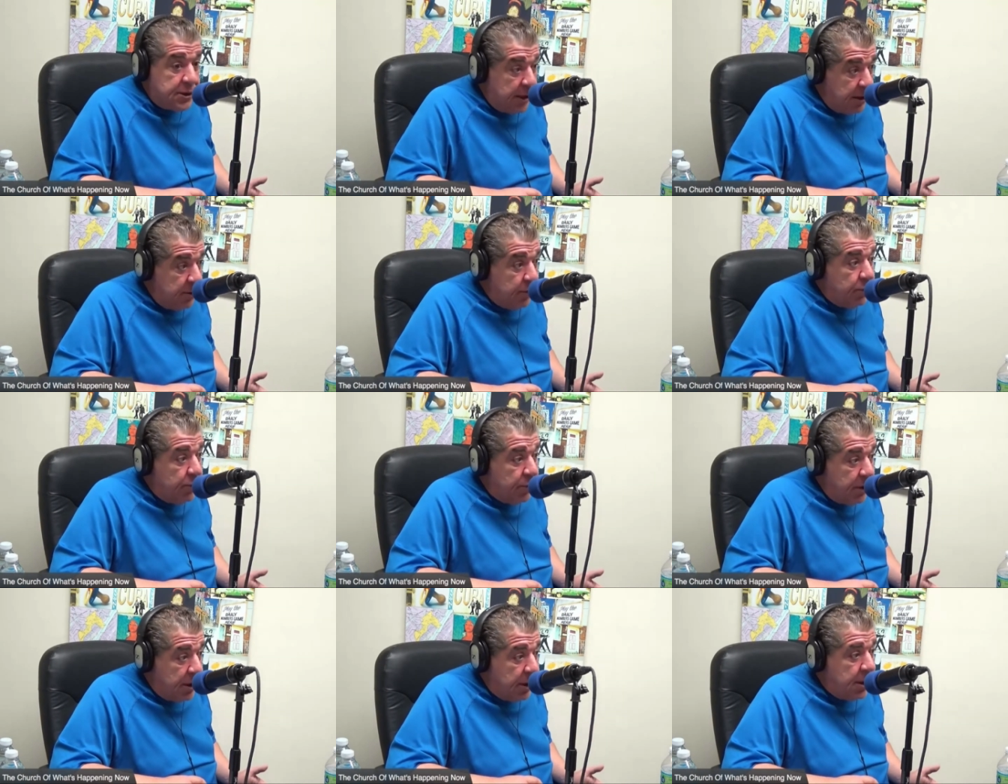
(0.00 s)
And it
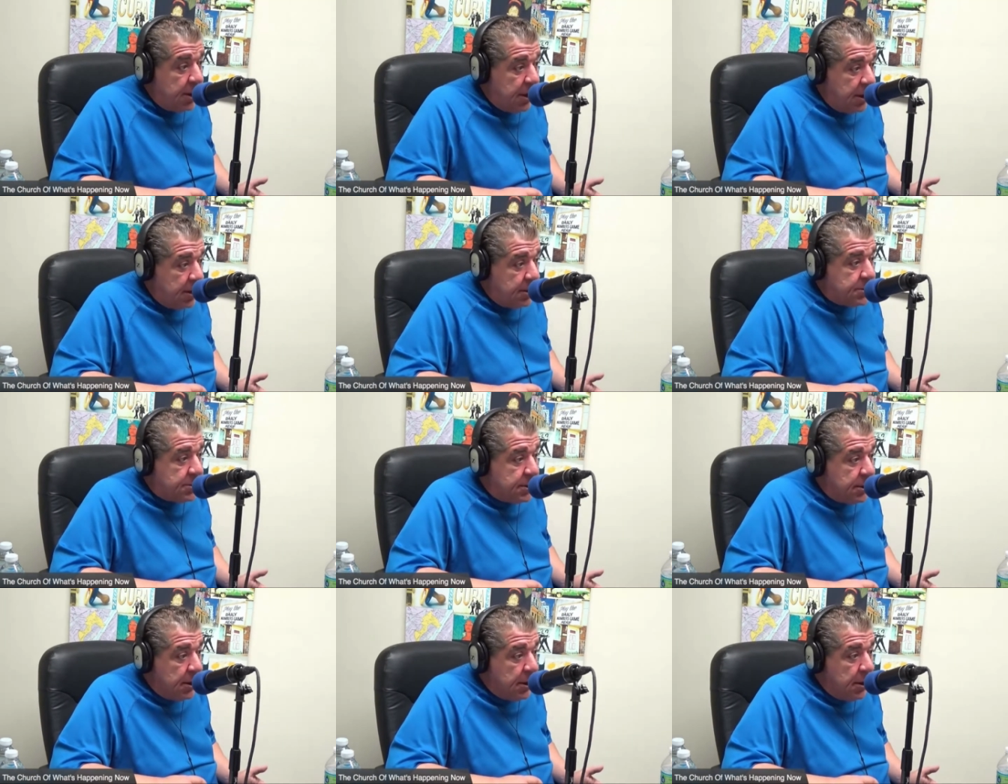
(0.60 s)
really
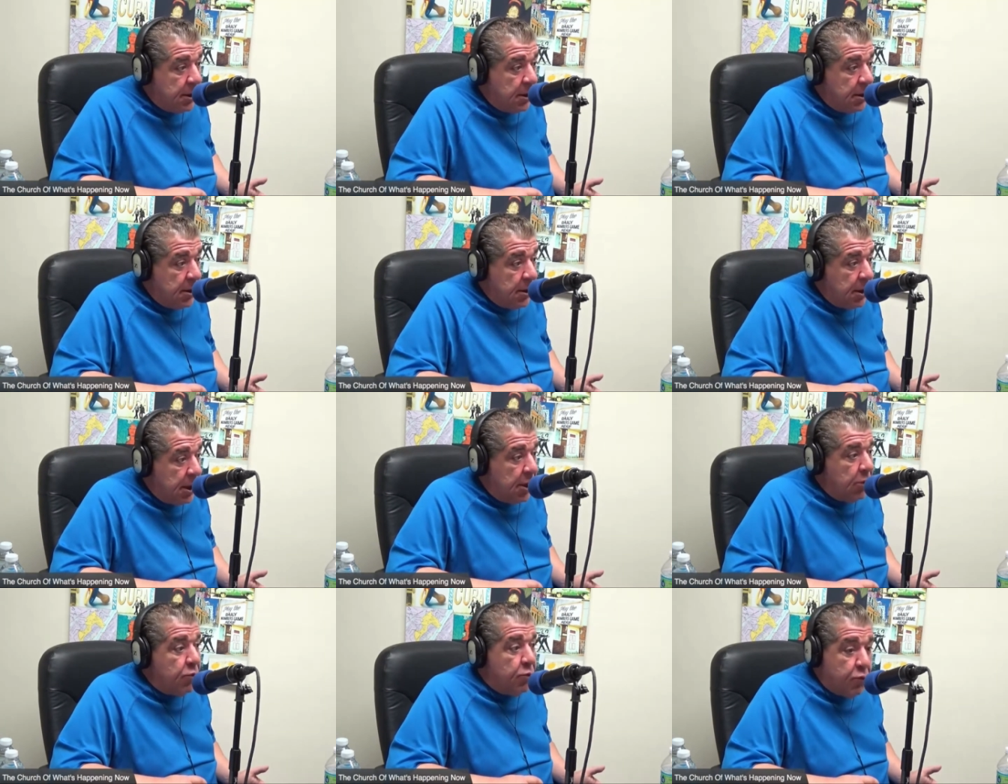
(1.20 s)
is. Yeah.
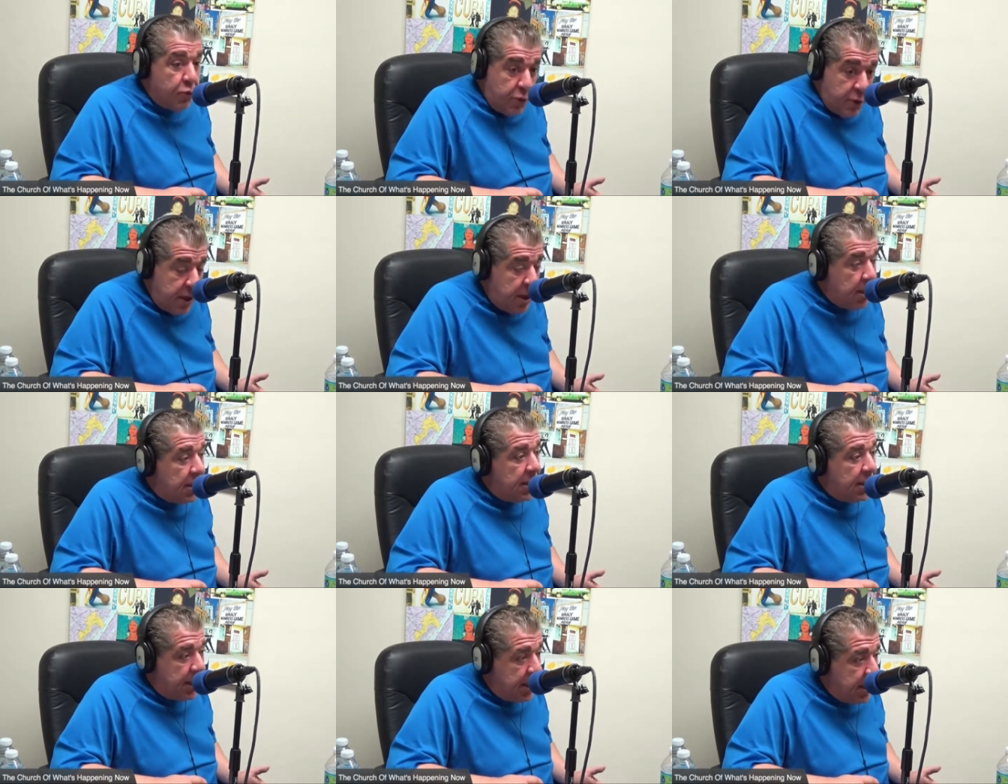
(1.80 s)
It
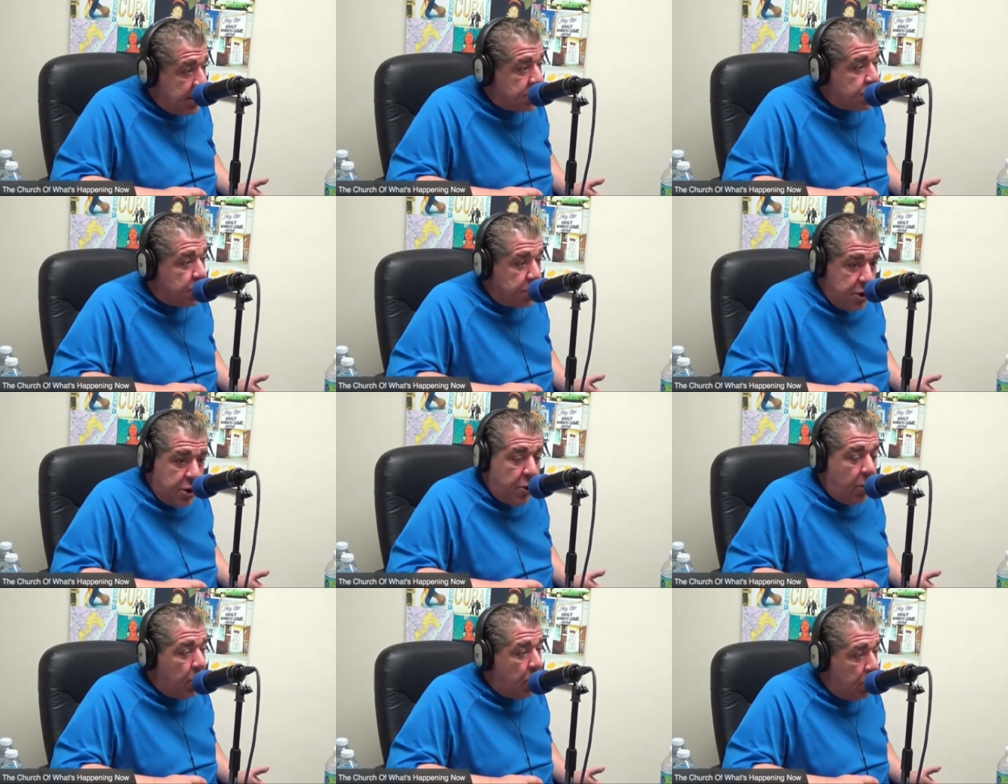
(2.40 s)
really is. When
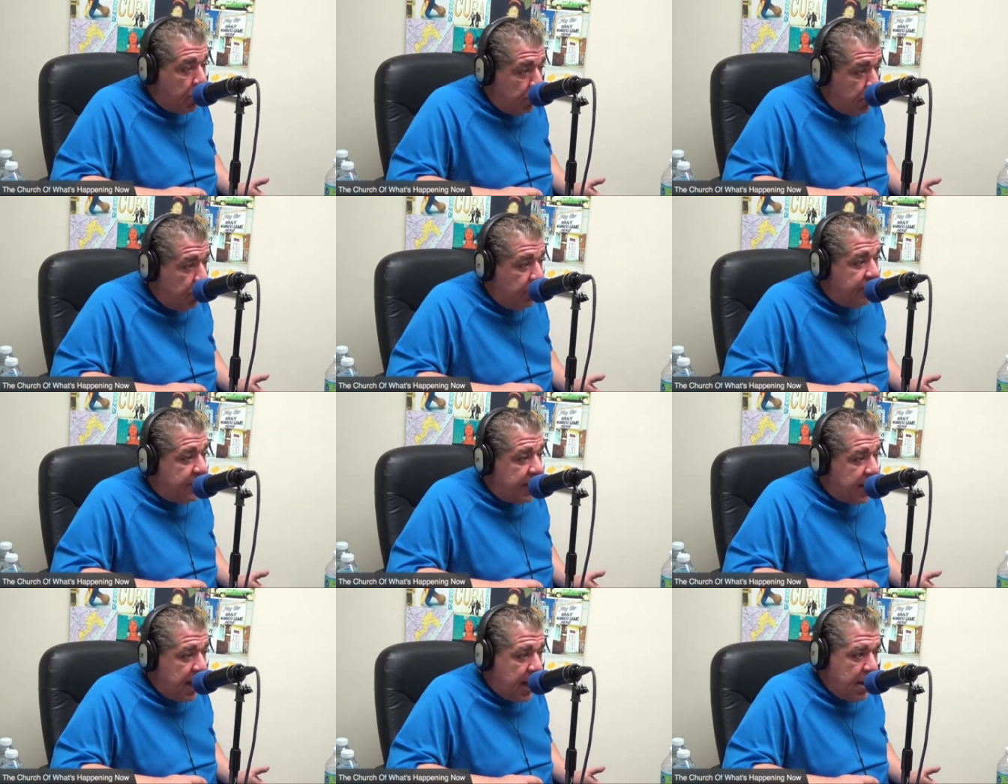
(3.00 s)
you go to a
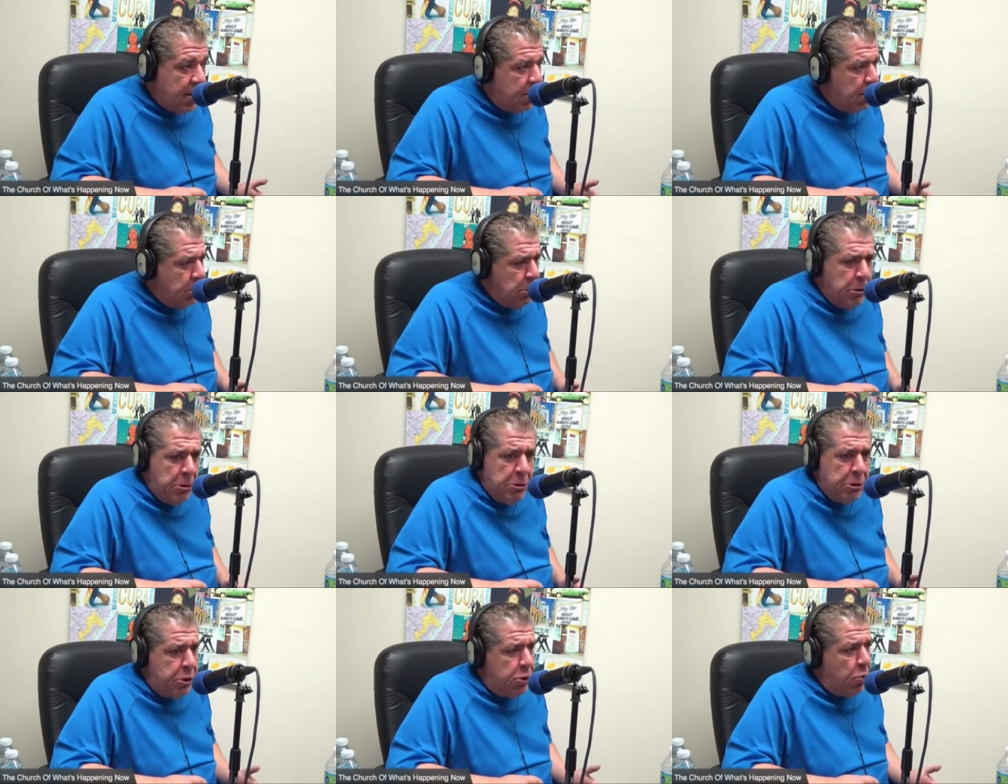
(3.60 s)
movie now,
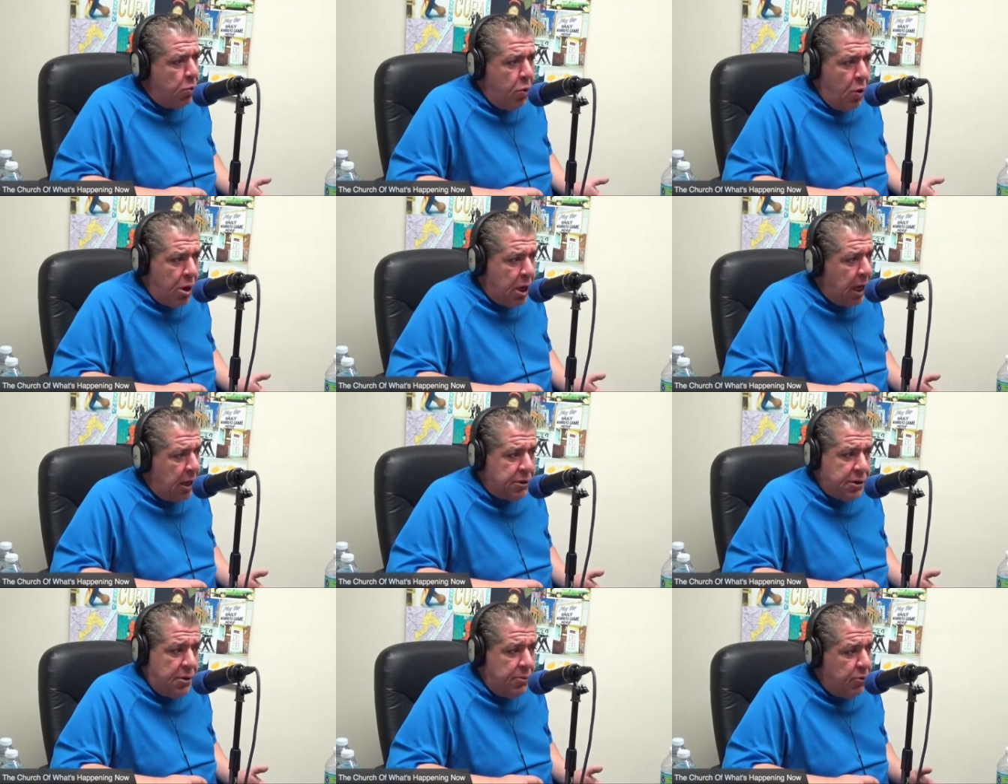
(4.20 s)
you walk
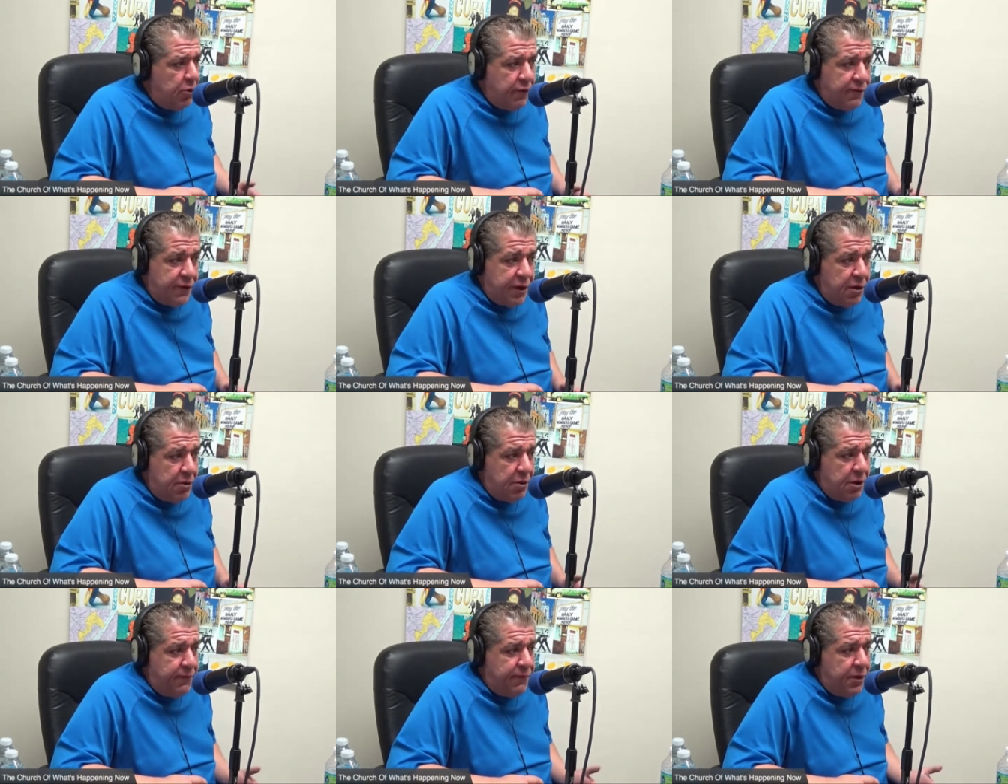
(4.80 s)
out the movie, you
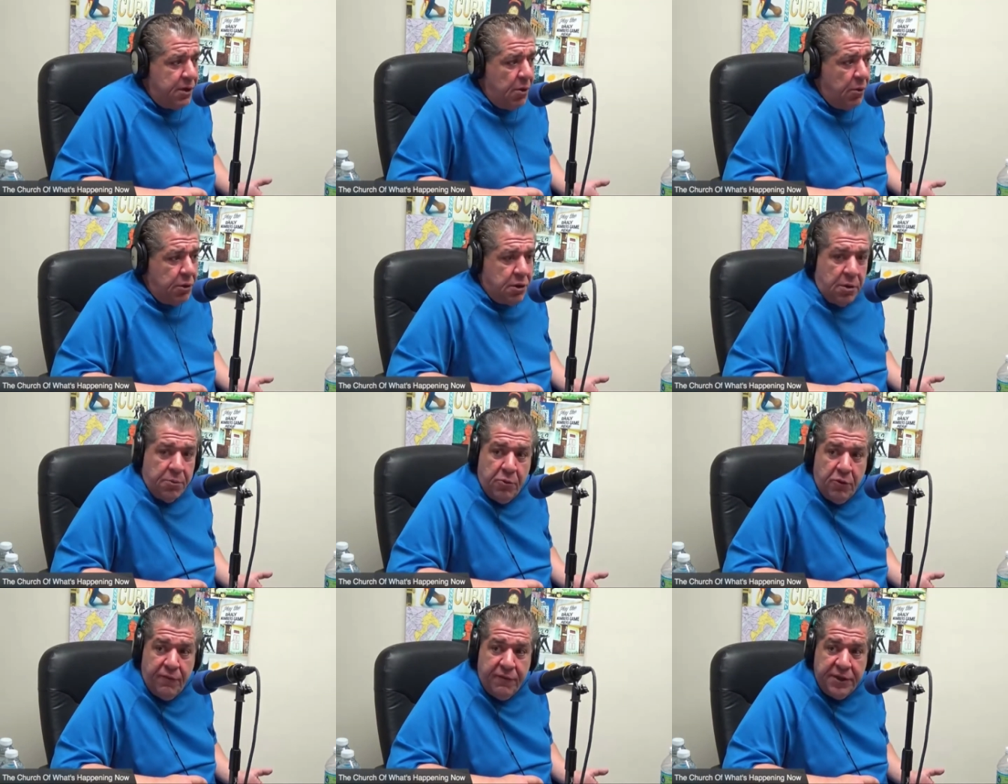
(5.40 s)
don't even know what the
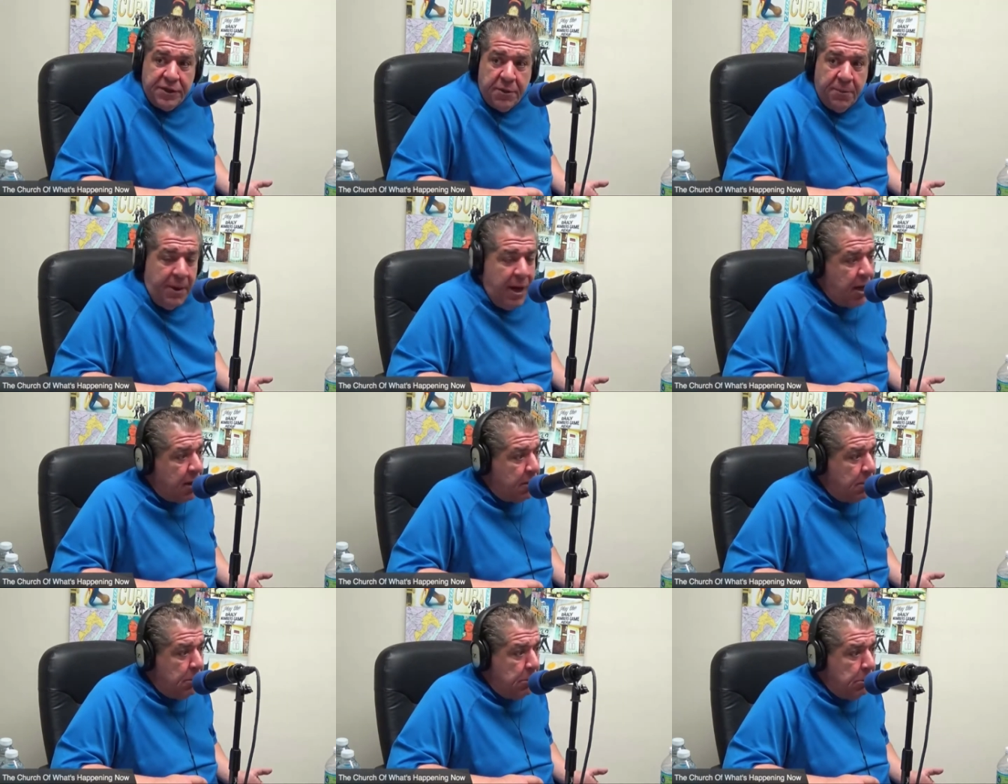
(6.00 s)
movie's
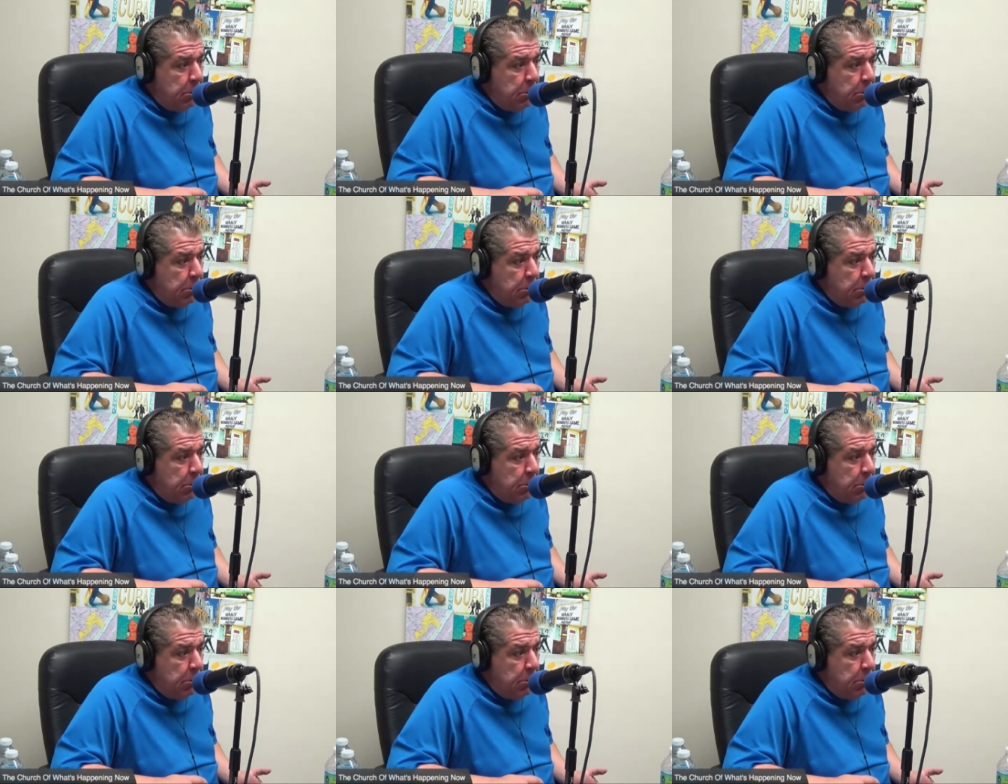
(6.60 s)
about.